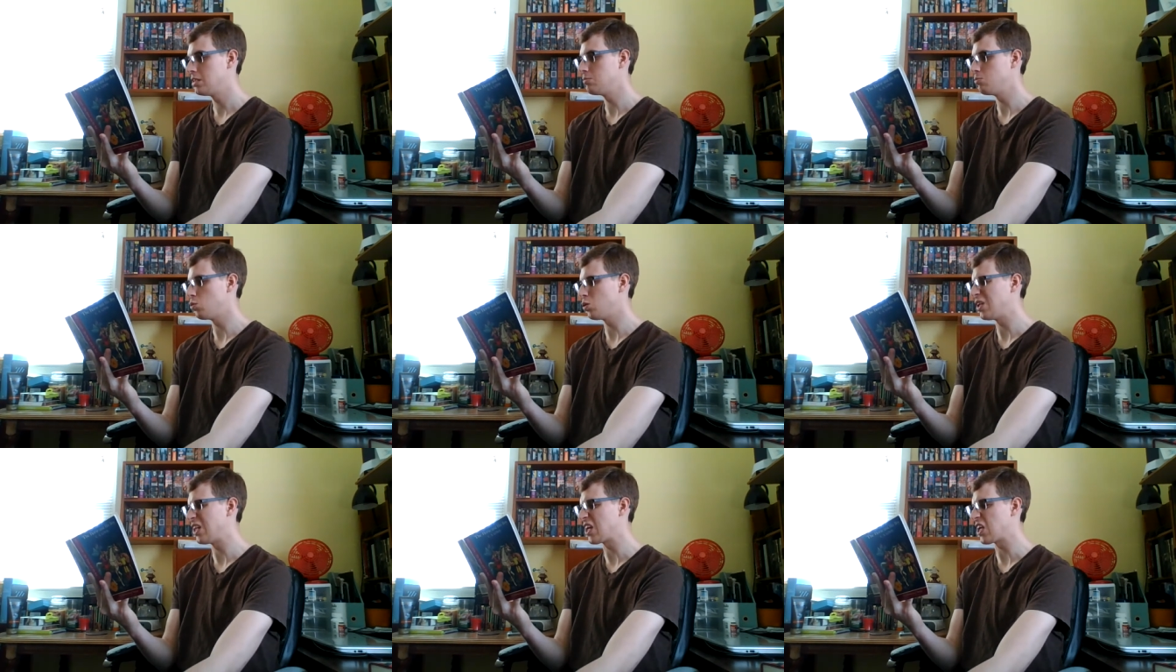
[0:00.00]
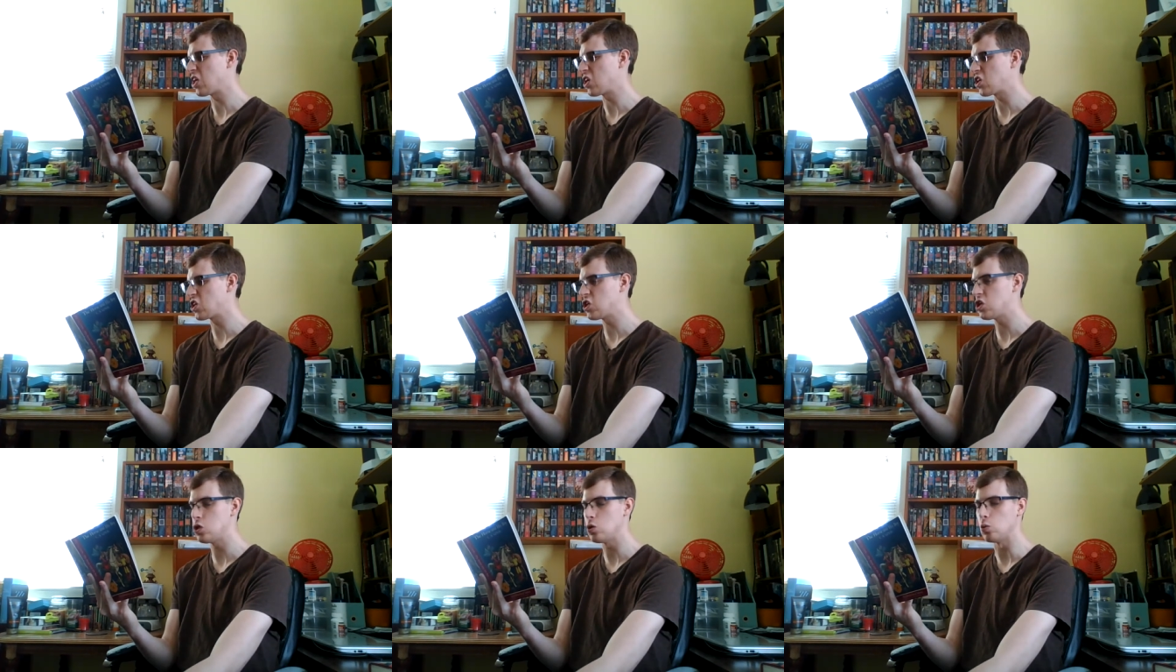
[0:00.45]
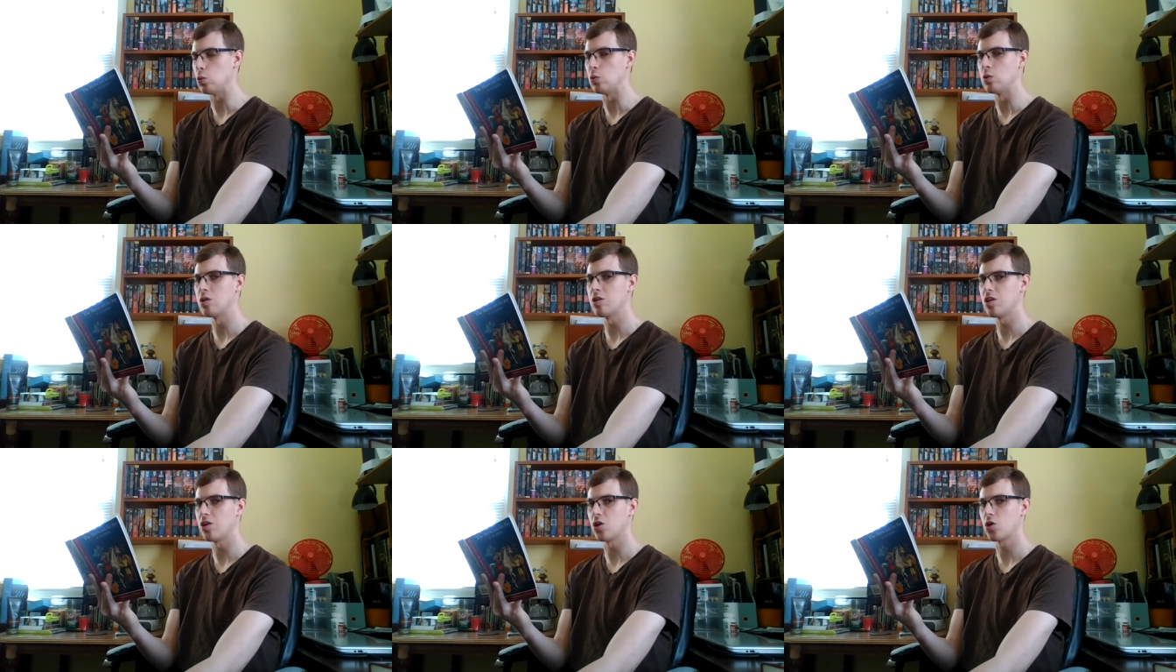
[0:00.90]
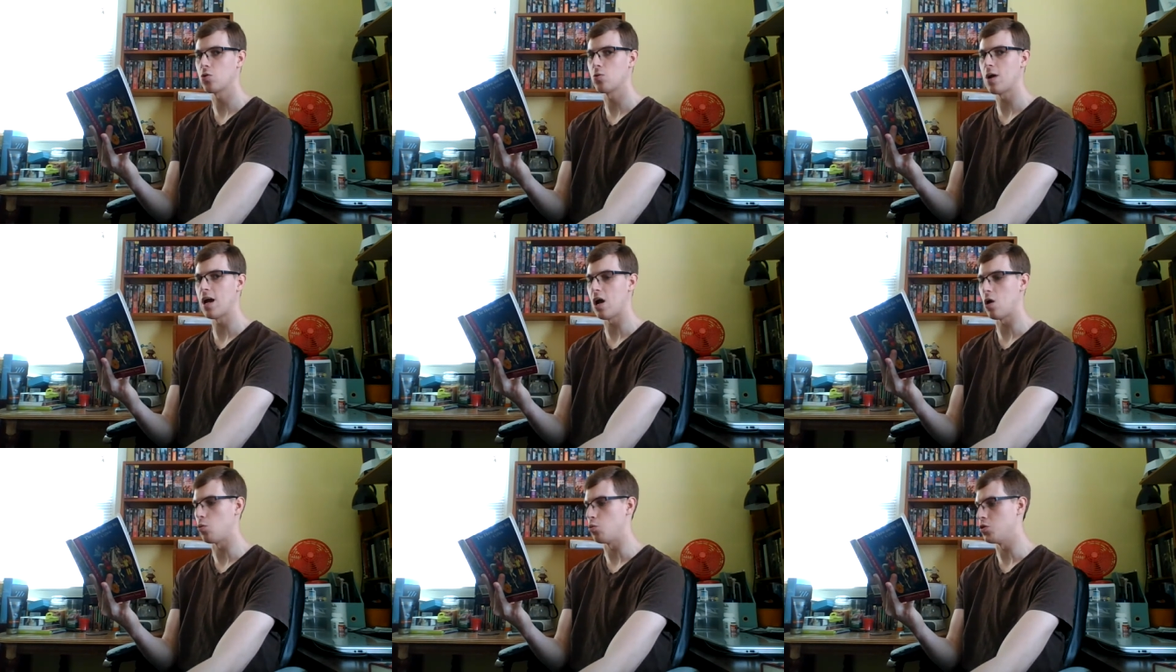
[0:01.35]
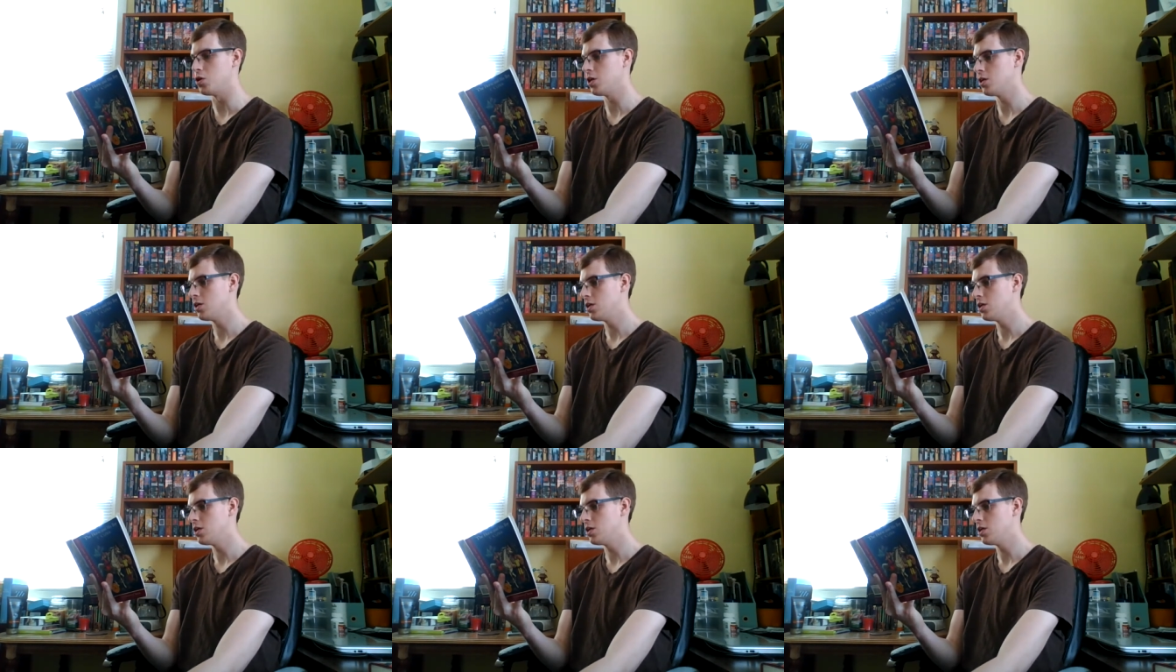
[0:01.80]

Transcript: more like a queue than a crowd.